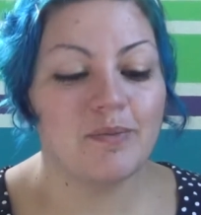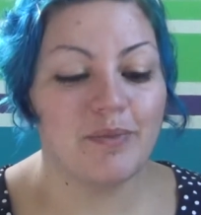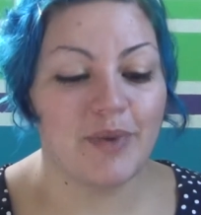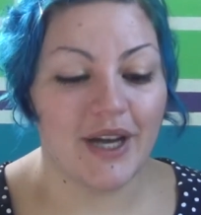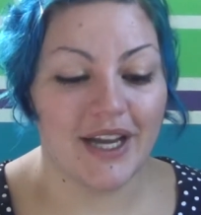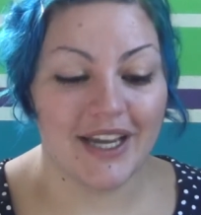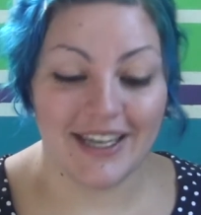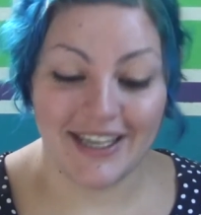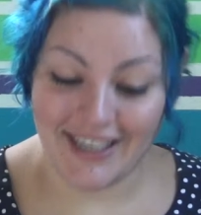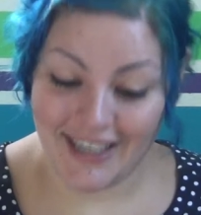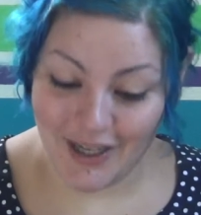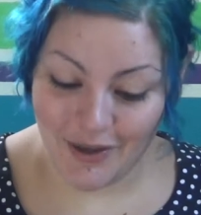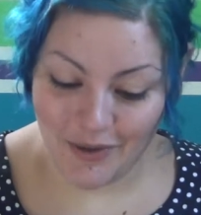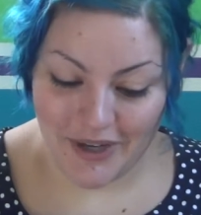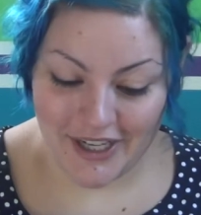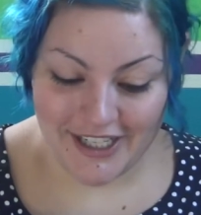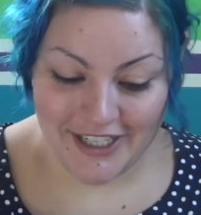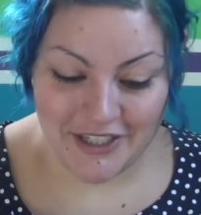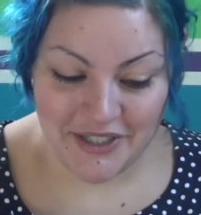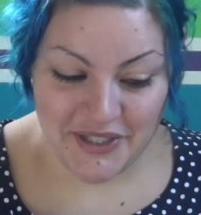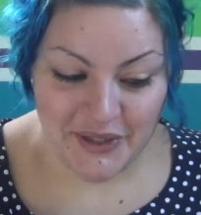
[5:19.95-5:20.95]
but he
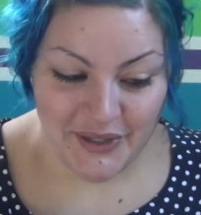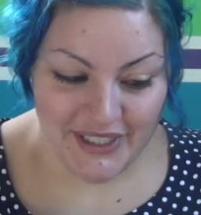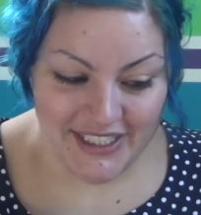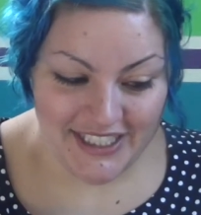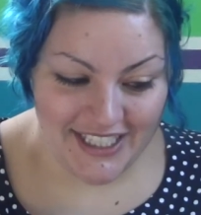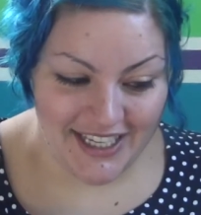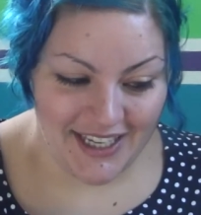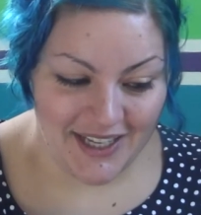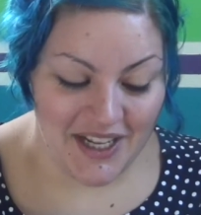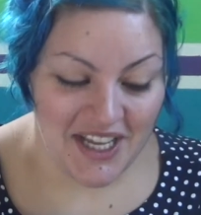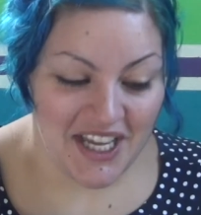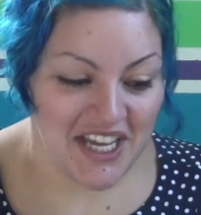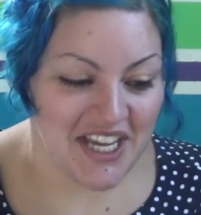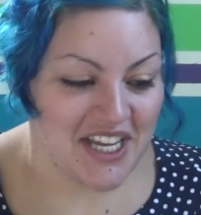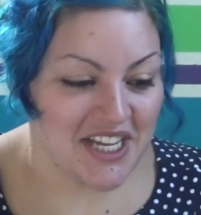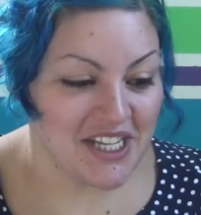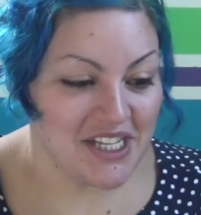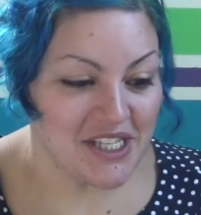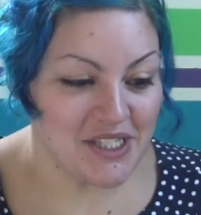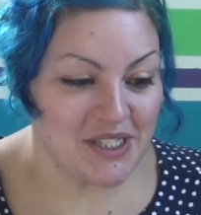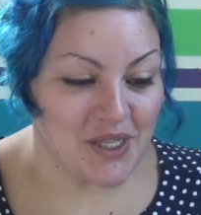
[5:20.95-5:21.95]
quite enjoys it.
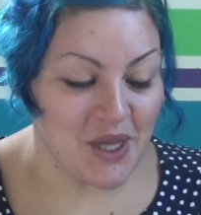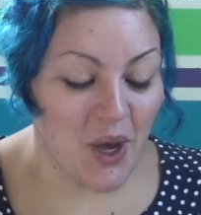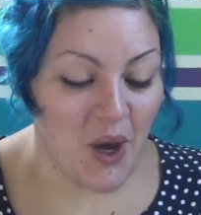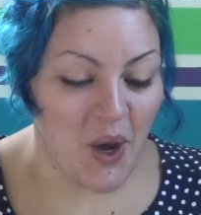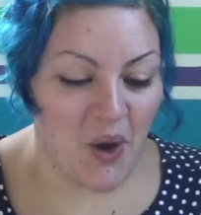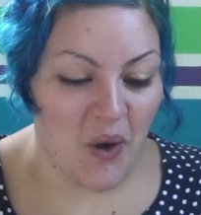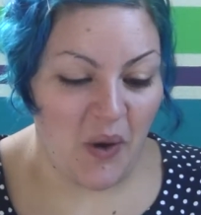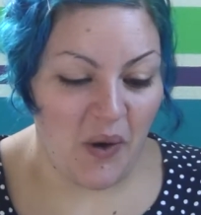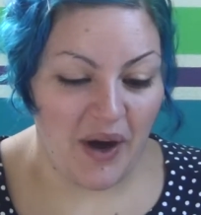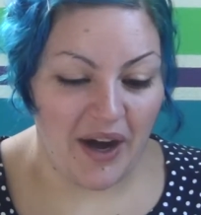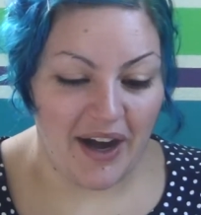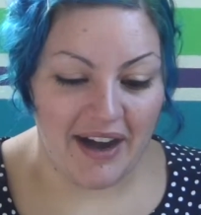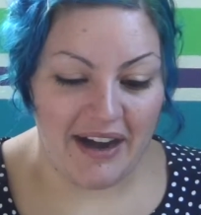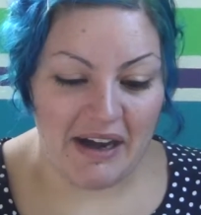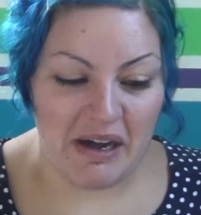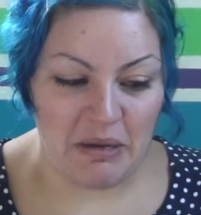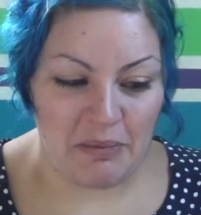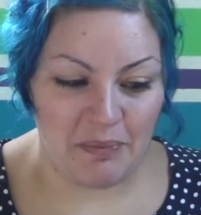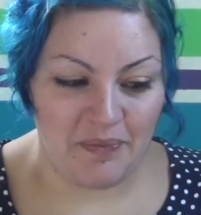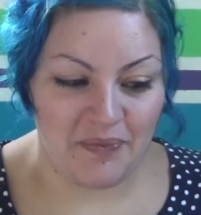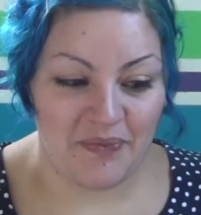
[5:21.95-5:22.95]
So
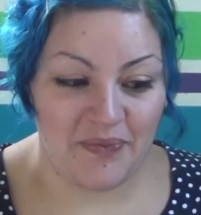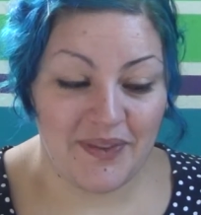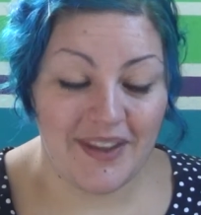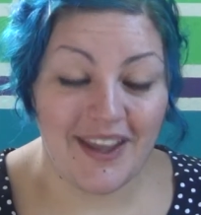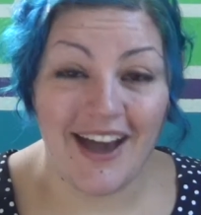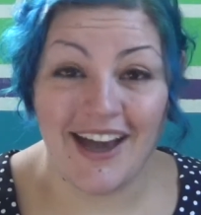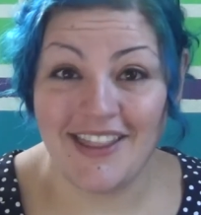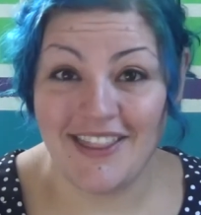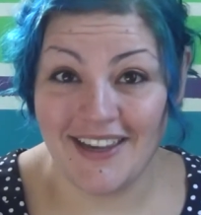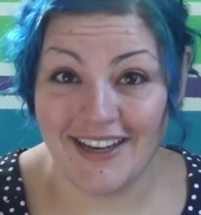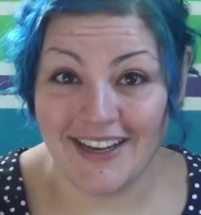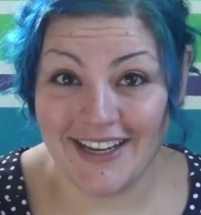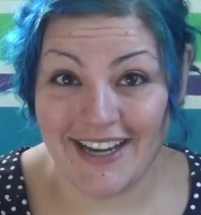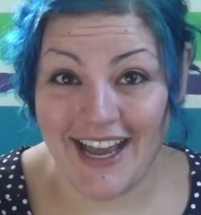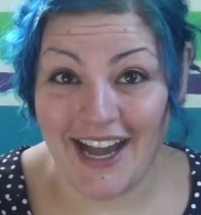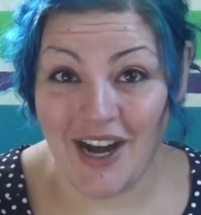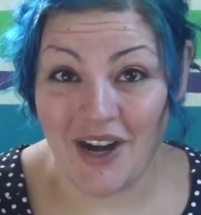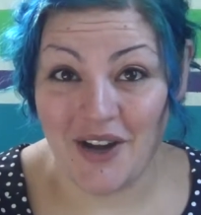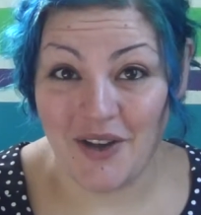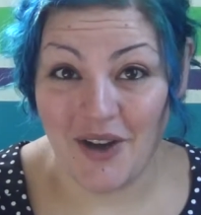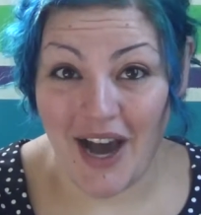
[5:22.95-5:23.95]
I think
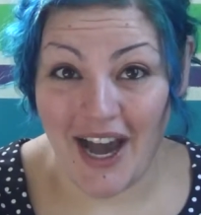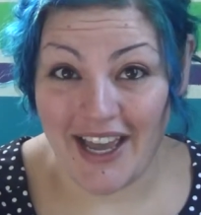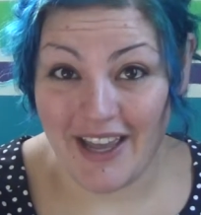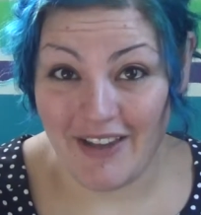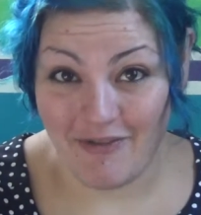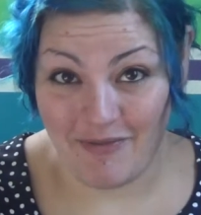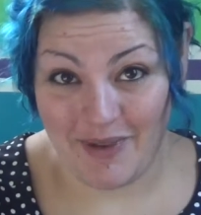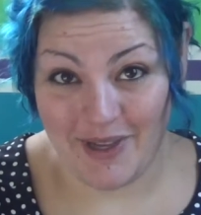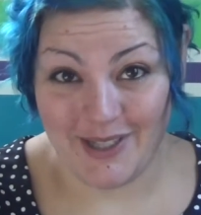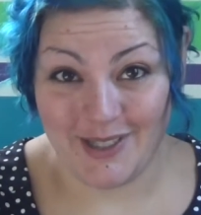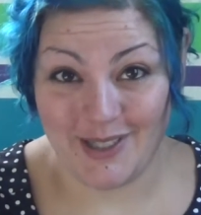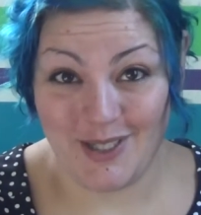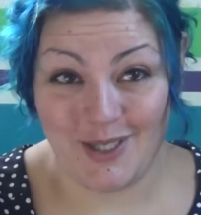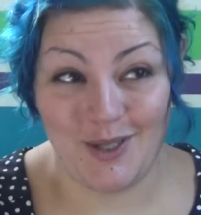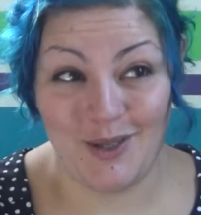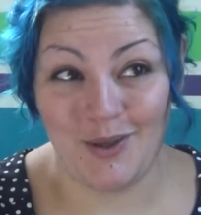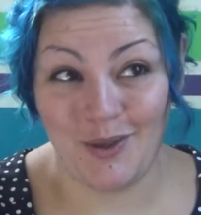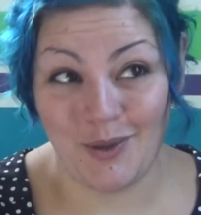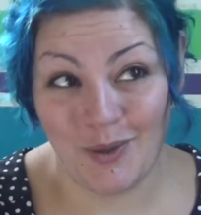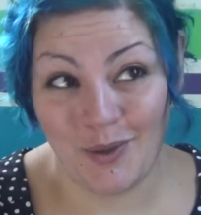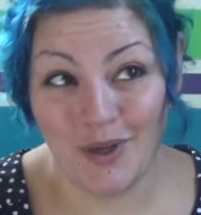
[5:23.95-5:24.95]
now I've been
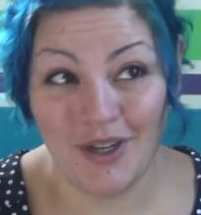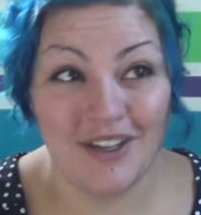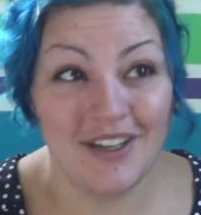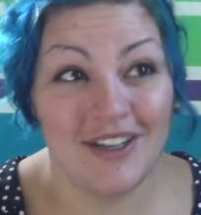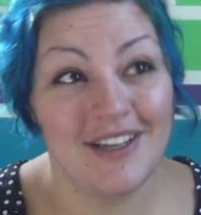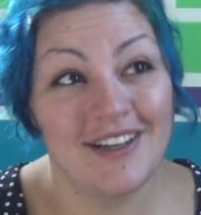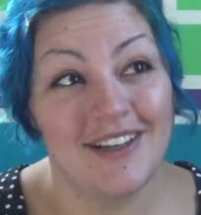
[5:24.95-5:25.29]
to